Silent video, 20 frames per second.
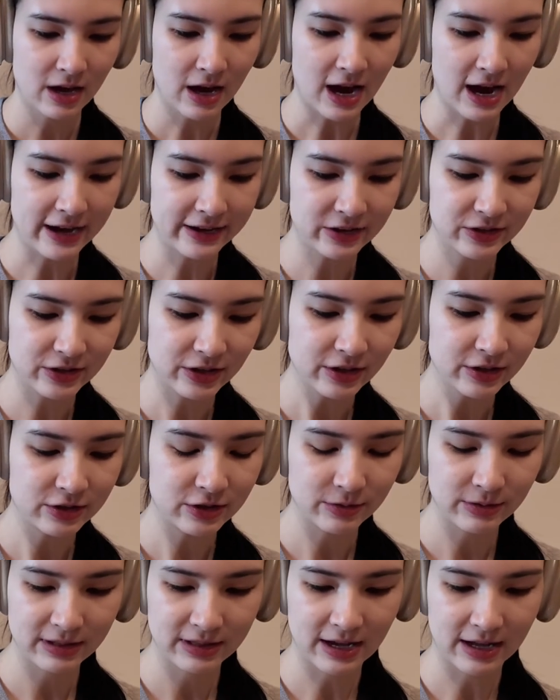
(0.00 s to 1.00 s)
I started
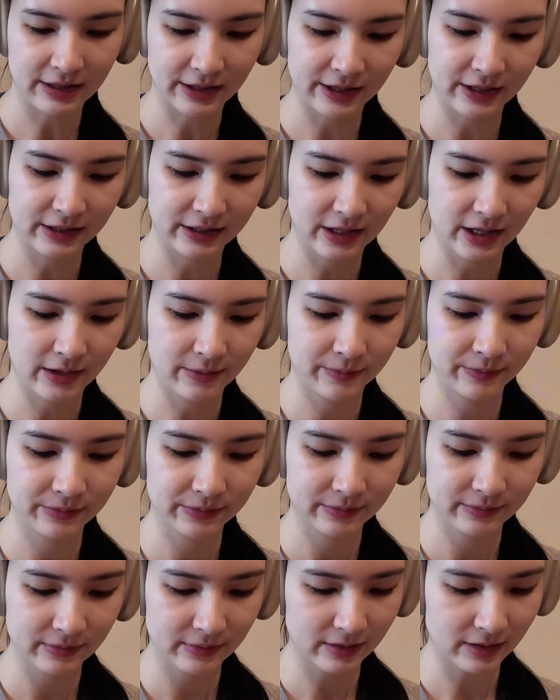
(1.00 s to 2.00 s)
doing that lately,
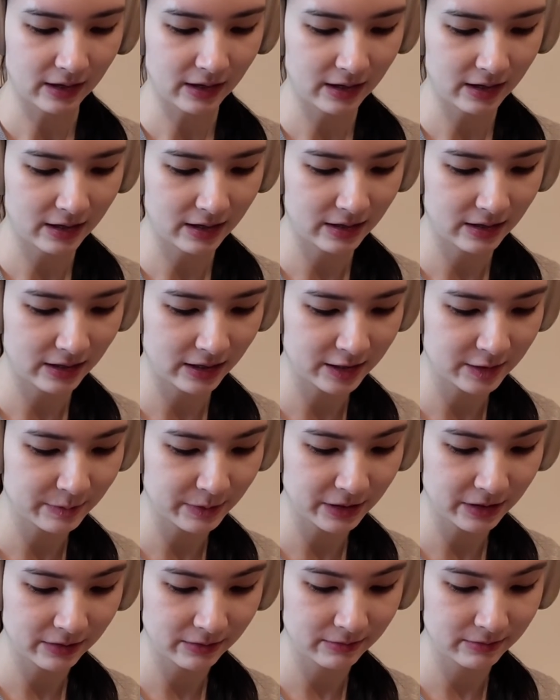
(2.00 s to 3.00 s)
and it's
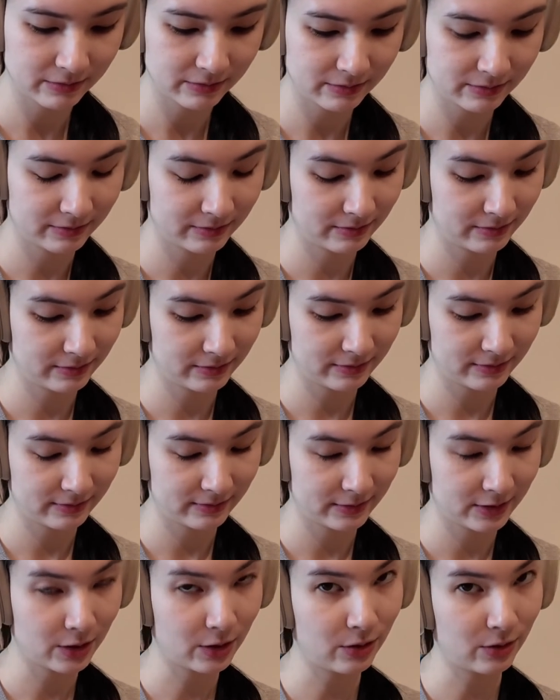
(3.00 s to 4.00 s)
been
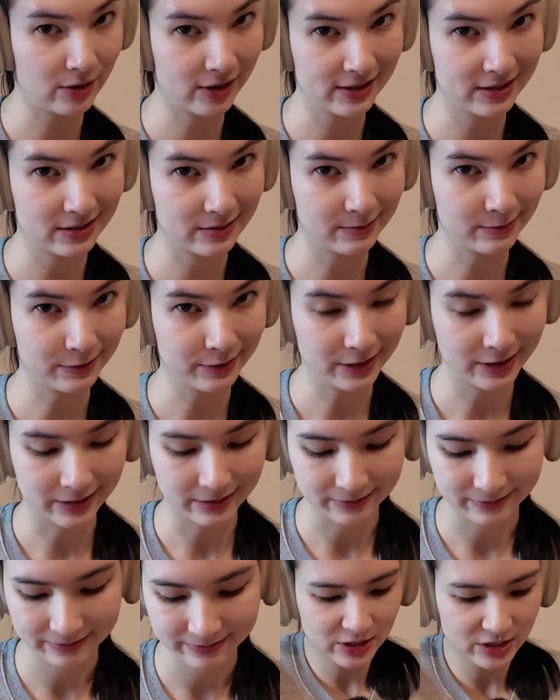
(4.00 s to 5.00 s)
quite some fun.
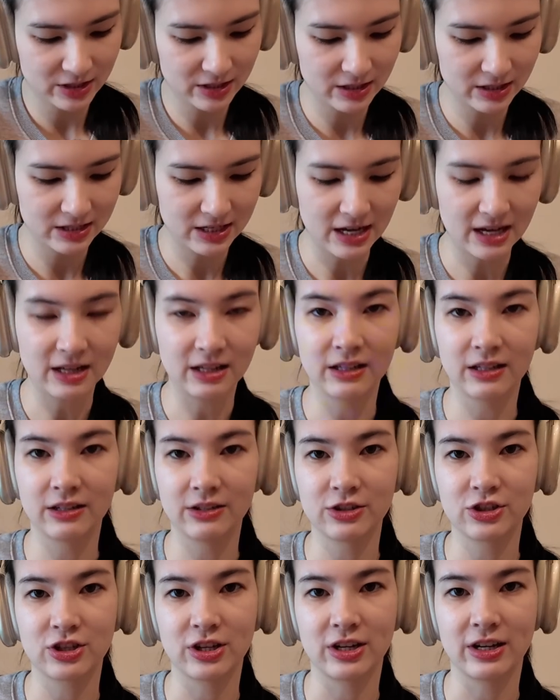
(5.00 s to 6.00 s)
I'm just gonna take a little
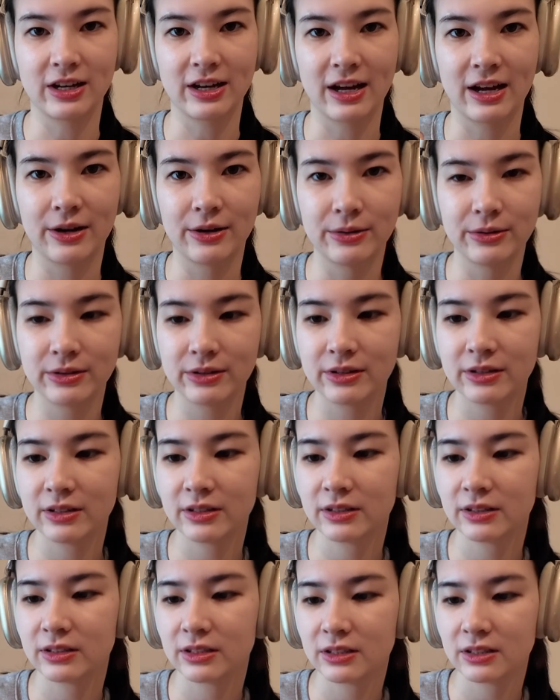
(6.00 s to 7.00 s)
chunk out.
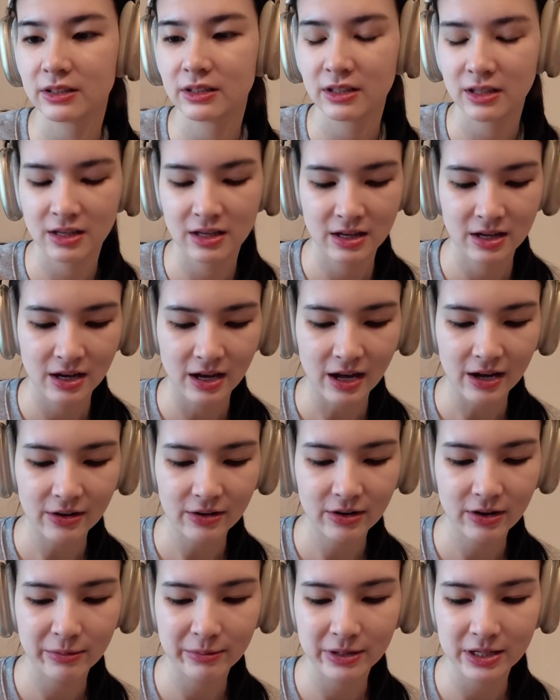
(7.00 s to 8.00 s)
I don't know
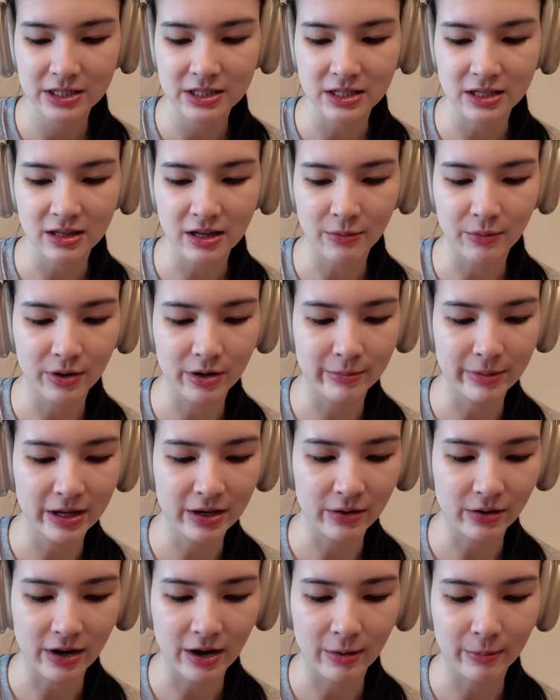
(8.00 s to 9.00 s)
how many teeth I want to make
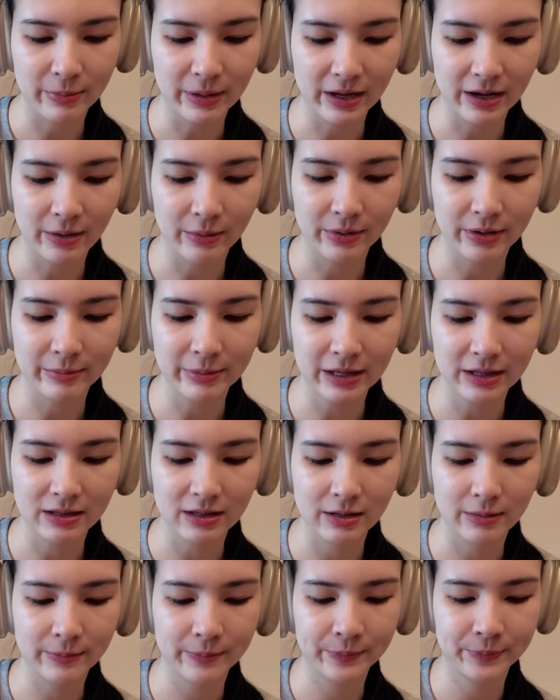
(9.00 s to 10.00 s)
or how big I want to make them.